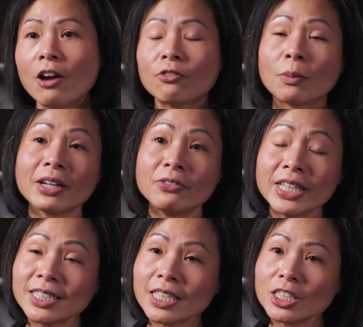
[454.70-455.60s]
From my
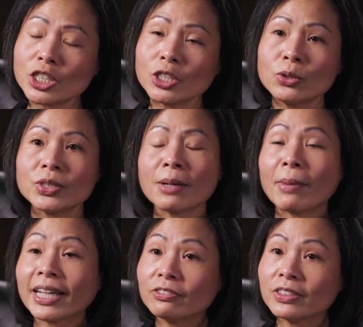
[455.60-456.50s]
research using
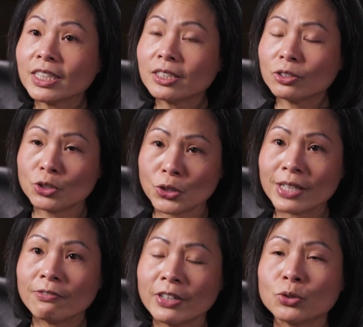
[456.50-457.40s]
mindfulness to
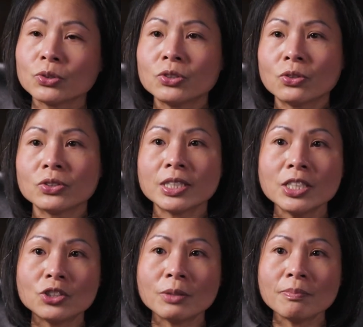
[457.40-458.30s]
treat visual snow
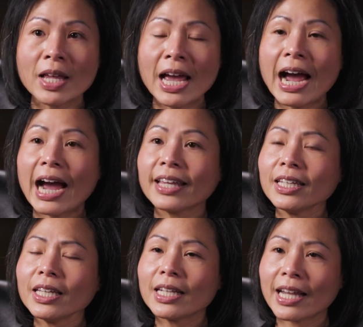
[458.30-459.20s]
syndrome, I
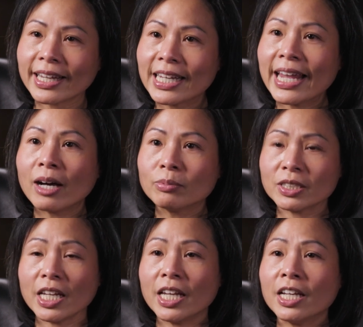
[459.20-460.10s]
think it likely helps
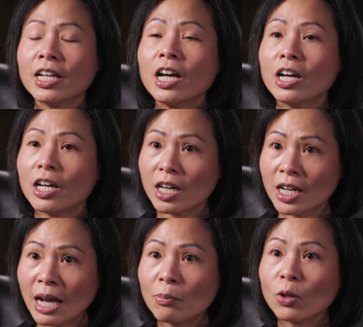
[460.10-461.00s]
in a
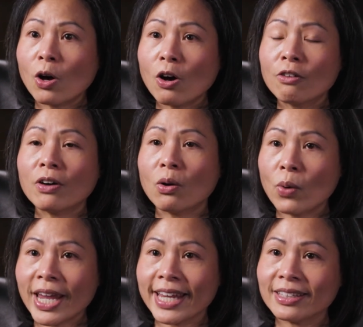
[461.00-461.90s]
couple of
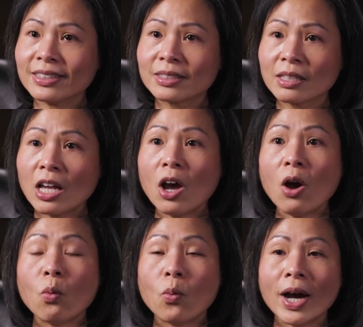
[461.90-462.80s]
ways.
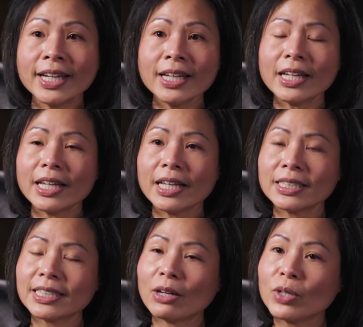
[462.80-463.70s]
One
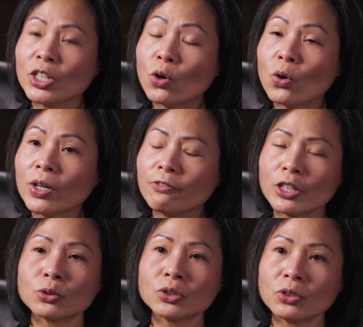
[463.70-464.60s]
is that we know in
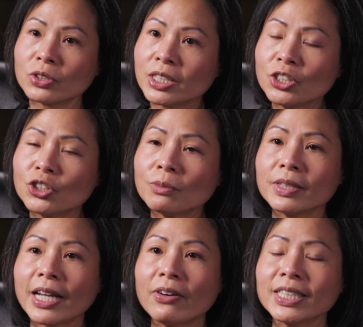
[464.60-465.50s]
visual snow syndrome
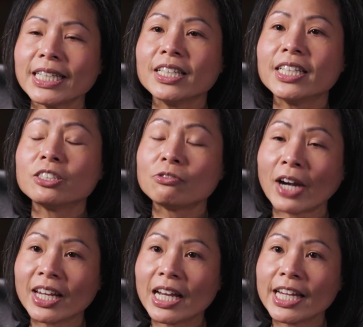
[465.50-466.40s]
there is a
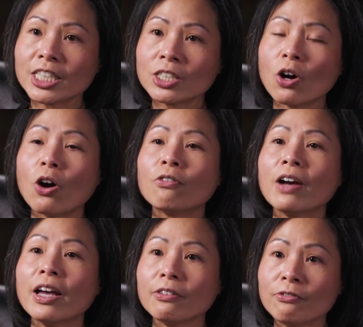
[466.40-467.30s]
dysregulation of
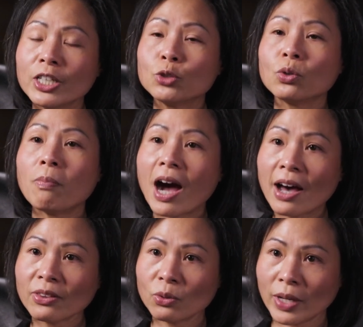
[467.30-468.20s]
visual
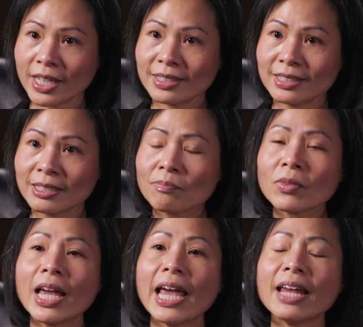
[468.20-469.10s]
pathways,
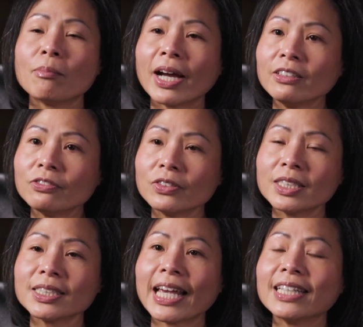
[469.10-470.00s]
and
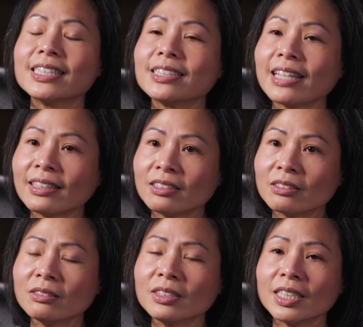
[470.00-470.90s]
mindfulness can
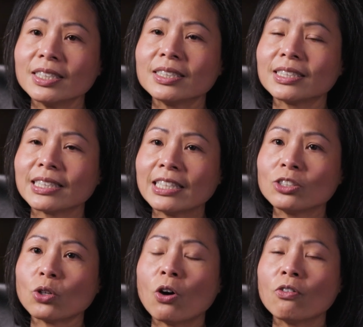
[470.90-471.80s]
settle this
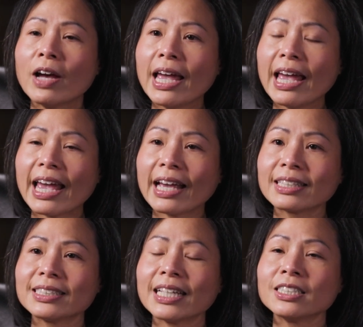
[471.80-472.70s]
sense of
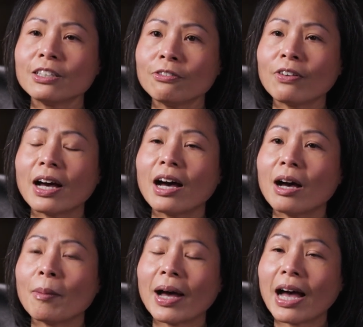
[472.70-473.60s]
excessive
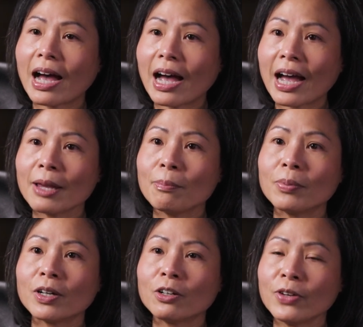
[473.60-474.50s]
um,
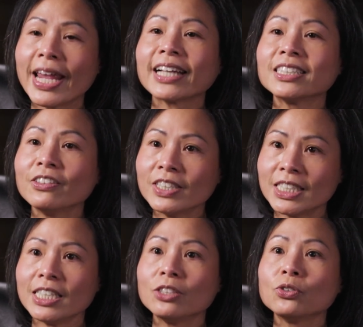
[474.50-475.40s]

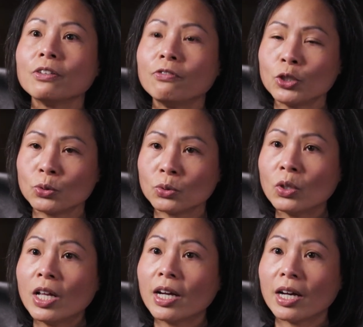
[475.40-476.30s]
hyperreactivity to the visual
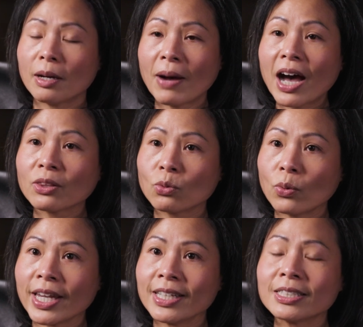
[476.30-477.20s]
uh,
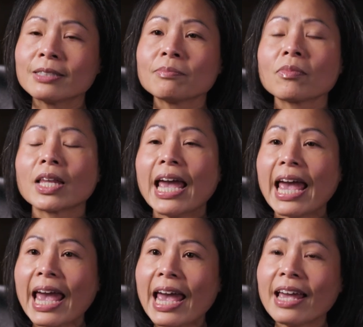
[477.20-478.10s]
pathways,
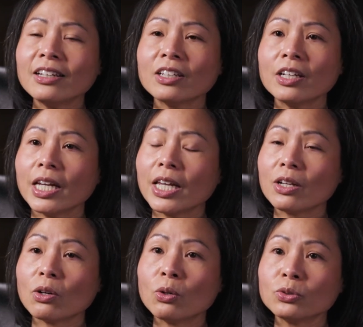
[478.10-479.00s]
and
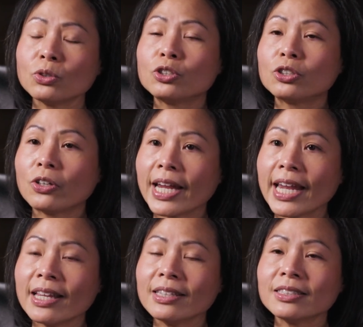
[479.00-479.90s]
it also
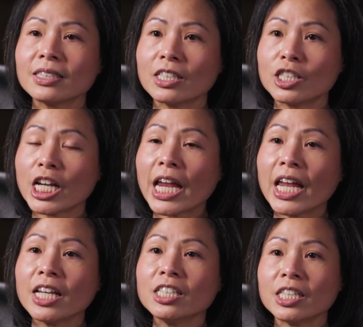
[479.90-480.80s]
trains the
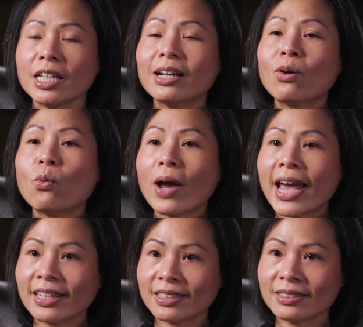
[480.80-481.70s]
change in
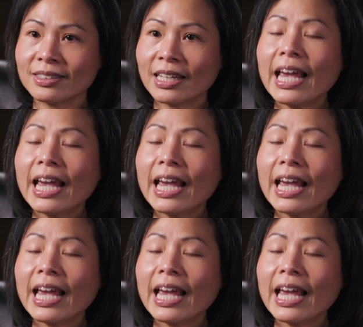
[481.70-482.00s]
awareness